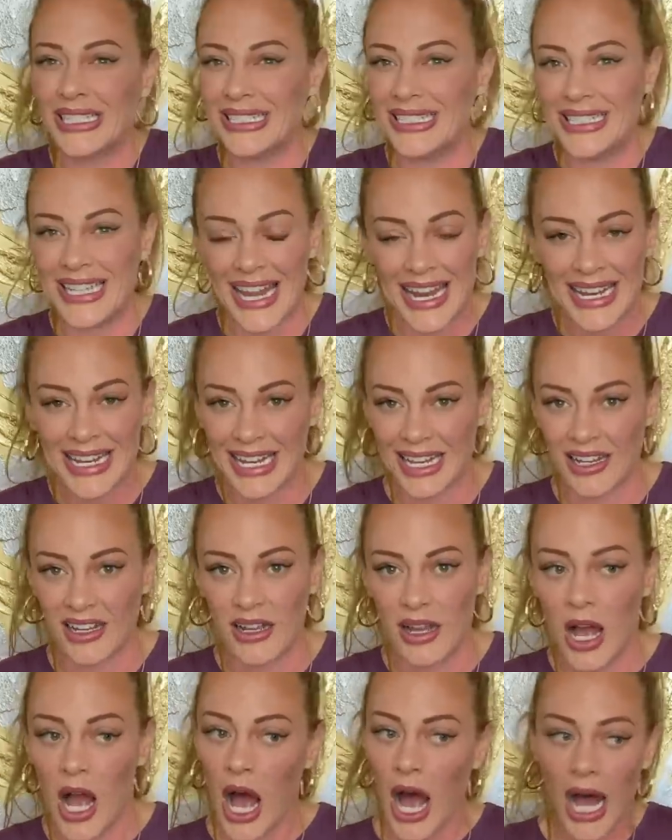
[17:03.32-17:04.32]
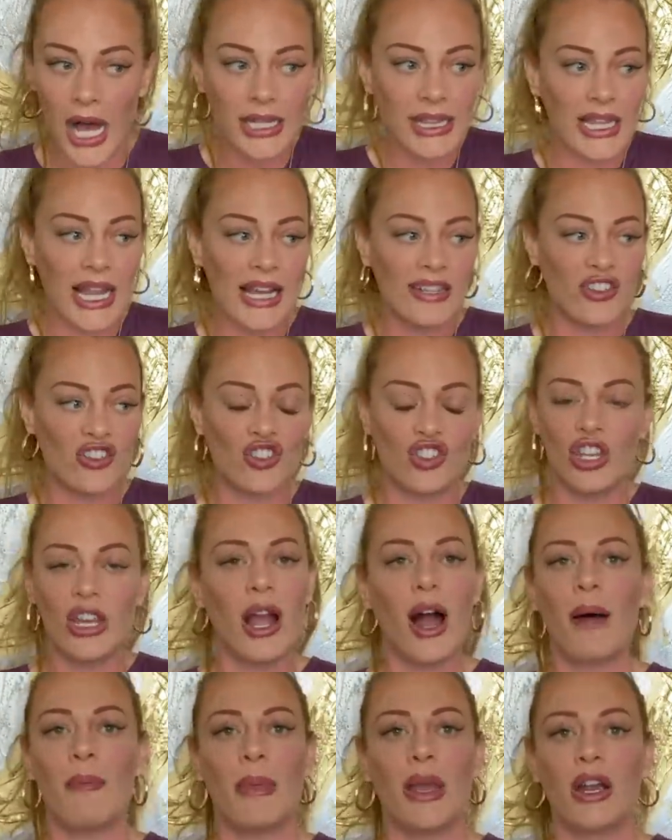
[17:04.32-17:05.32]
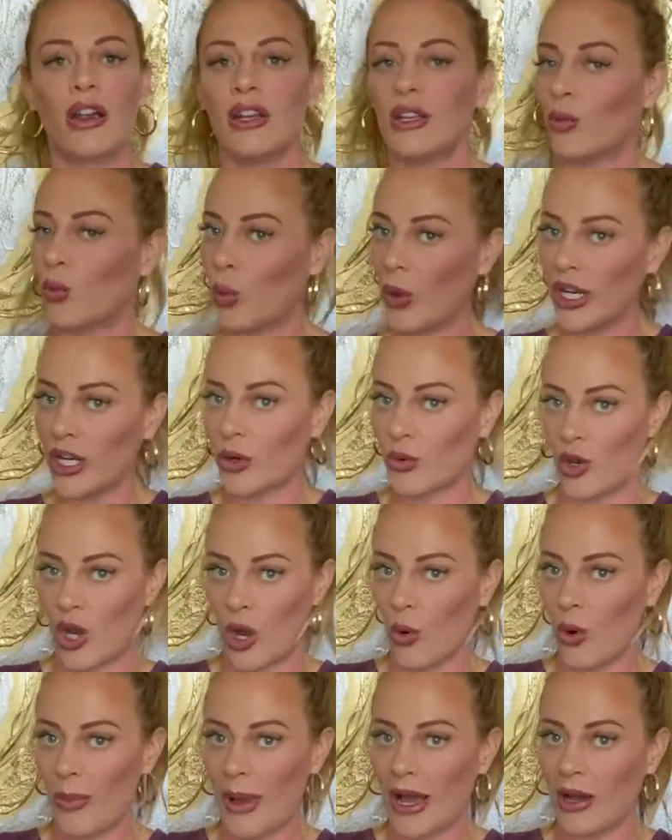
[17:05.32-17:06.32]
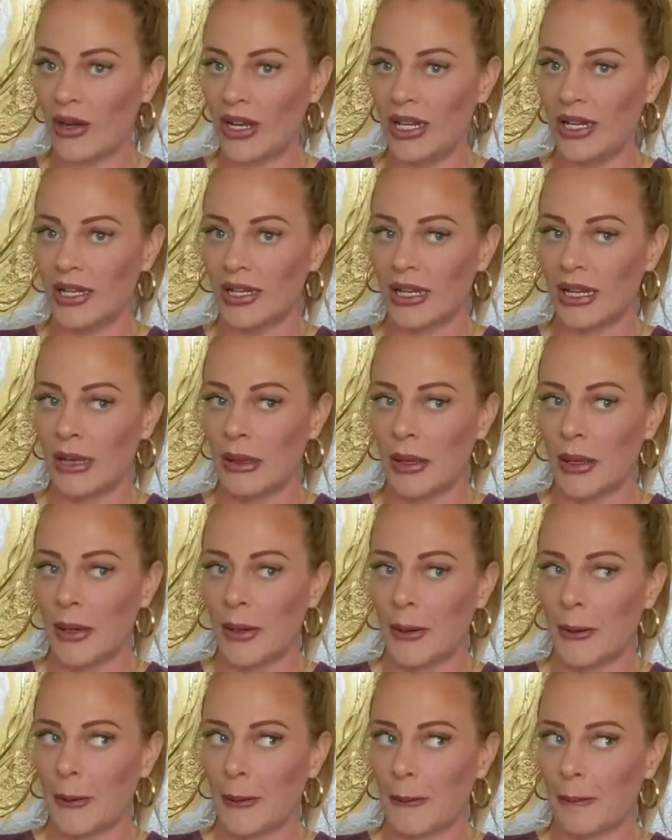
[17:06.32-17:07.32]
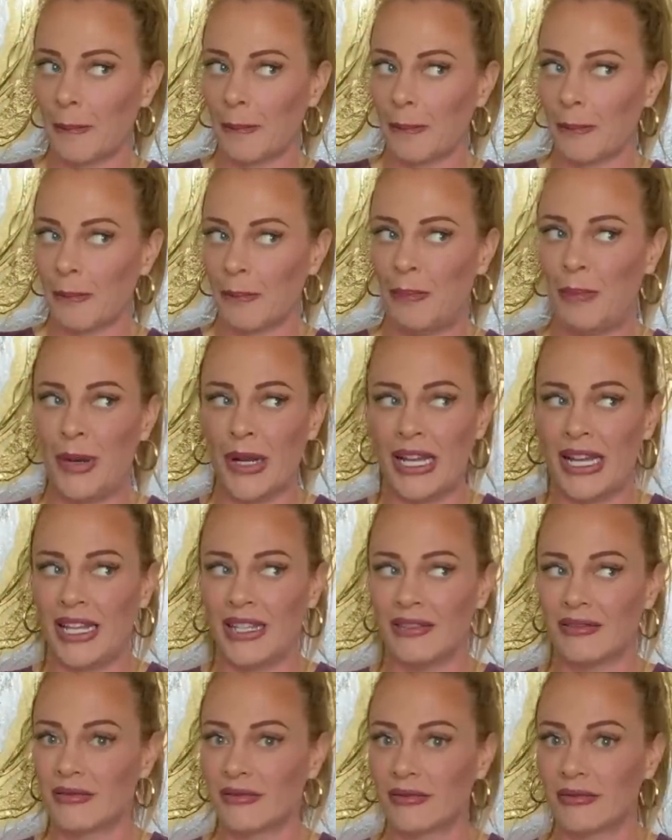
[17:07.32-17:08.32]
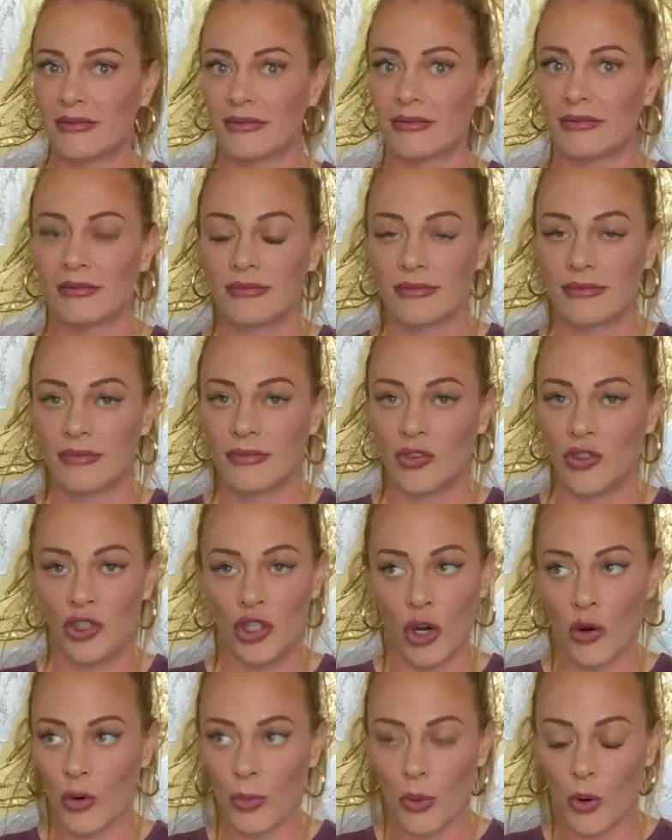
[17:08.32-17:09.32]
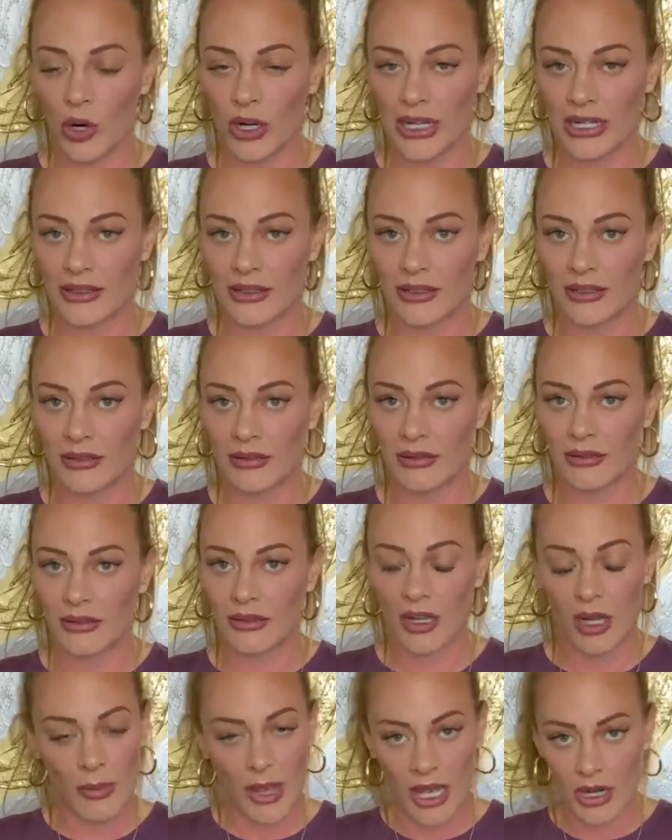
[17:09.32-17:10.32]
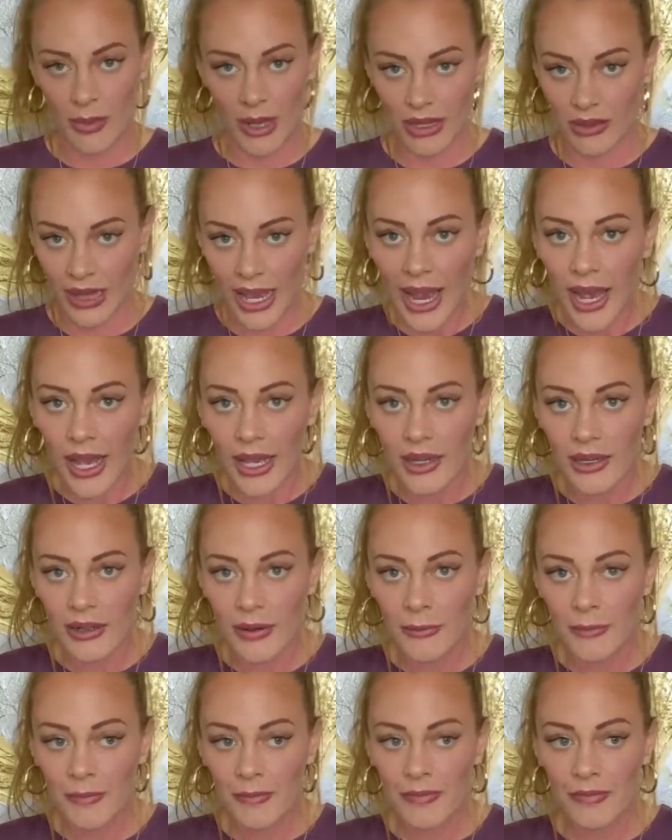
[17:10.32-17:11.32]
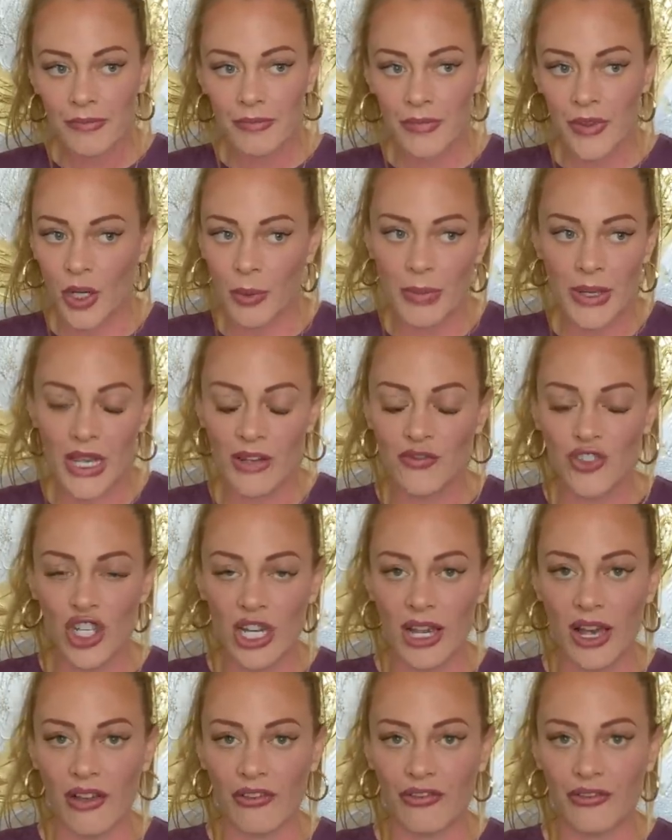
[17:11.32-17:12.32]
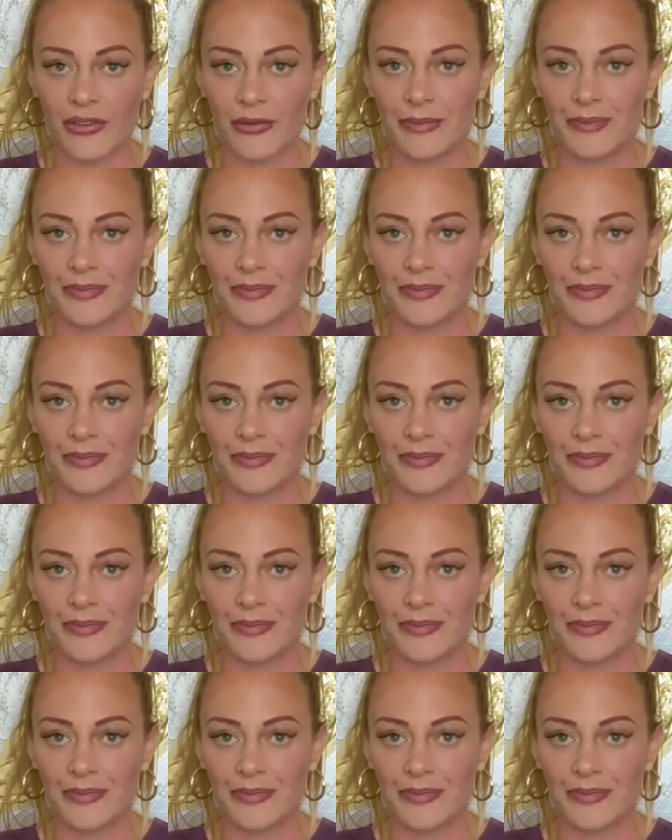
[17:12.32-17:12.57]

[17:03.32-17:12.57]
dating. Unless she got married and we don't know about it, but no report has come out about that. They're B F G F.